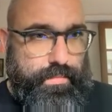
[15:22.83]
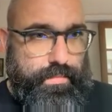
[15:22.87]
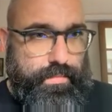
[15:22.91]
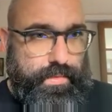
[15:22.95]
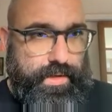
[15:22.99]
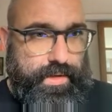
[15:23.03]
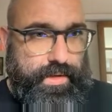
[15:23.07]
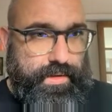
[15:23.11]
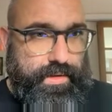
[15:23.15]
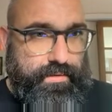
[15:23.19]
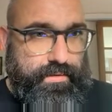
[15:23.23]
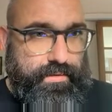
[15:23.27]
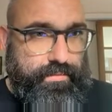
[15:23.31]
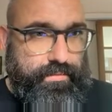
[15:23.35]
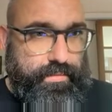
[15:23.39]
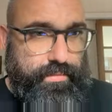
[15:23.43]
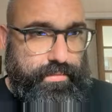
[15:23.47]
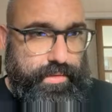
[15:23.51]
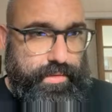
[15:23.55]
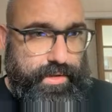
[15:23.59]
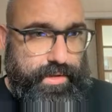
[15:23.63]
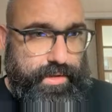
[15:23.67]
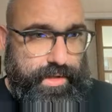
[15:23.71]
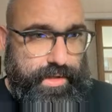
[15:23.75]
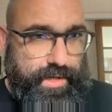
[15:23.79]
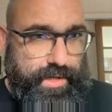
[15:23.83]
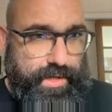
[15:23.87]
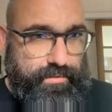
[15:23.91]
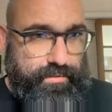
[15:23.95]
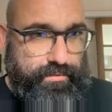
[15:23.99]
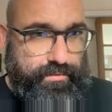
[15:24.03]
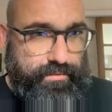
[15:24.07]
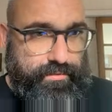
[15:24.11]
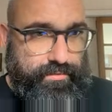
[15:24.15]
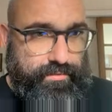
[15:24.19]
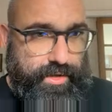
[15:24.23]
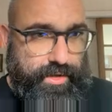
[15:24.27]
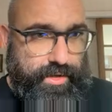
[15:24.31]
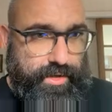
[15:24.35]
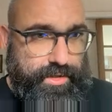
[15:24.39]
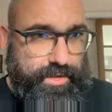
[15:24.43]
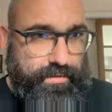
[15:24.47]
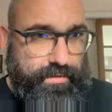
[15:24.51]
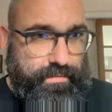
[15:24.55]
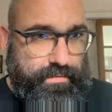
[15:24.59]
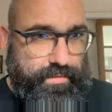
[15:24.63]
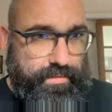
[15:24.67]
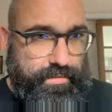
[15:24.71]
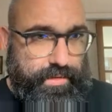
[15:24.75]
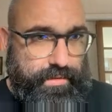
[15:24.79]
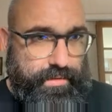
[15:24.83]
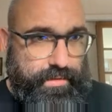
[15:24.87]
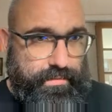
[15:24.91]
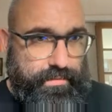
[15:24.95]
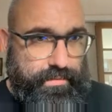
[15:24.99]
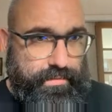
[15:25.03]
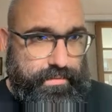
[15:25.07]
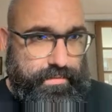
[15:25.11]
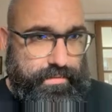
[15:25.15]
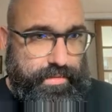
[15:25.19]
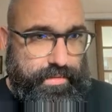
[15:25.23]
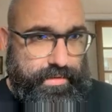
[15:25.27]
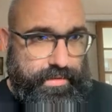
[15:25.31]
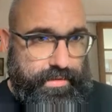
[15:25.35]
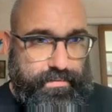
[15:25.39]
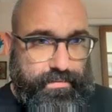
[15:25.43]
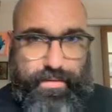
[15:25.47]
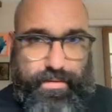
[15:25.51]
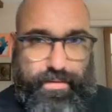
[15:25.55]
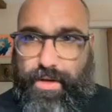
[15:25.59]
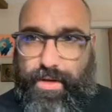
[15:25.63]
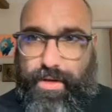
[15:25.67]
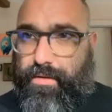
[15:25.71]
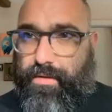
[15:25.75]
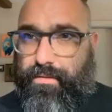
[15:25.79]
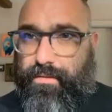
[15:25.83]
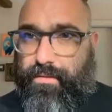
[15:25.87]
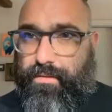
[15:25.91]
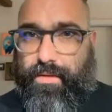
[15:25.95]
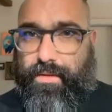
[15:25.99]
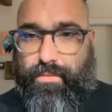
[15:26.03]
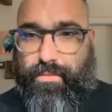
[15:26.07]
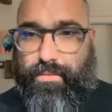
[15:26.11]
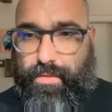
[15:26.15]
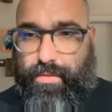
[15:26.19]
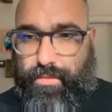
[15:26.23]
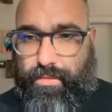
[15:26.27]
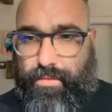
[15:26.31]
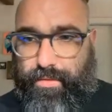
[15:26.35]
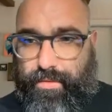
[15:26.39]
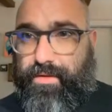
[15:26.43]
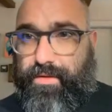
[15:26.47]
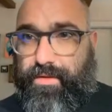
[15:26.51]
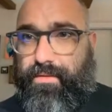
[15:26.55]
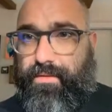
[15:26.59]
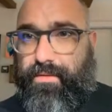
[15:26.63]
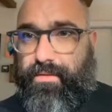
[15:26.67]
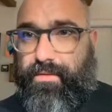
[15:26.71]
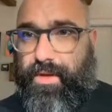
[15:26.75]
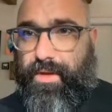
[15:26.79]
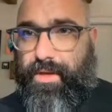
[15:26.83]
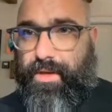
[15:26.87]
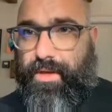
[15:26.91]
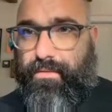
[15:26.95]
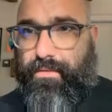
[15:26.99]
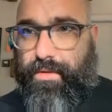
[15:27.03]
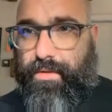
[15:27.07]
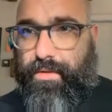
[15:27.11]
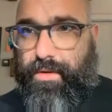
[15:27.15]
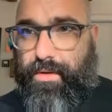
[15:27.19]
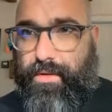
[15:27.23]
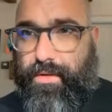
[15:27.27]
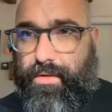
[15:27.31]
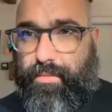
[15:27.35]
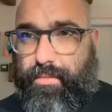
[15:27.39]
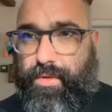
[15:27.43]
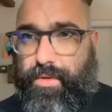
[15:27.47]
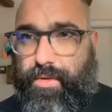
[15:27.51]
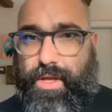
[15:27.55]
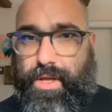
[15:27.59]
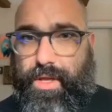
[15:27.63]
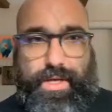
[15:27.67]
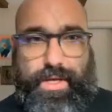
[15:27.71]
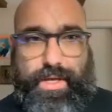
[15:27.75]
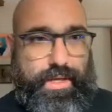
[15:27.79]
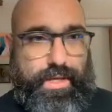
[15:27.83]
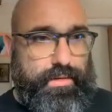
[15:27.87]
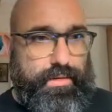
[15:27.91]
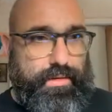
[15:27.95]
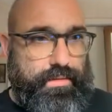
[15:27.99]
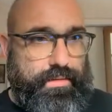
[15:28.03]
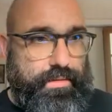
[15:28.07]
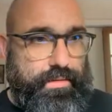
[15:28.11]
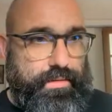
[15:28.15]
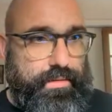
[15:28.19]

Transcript: Then this one we can kind of stretch it so it gets to the right size, and when we save it, apply it.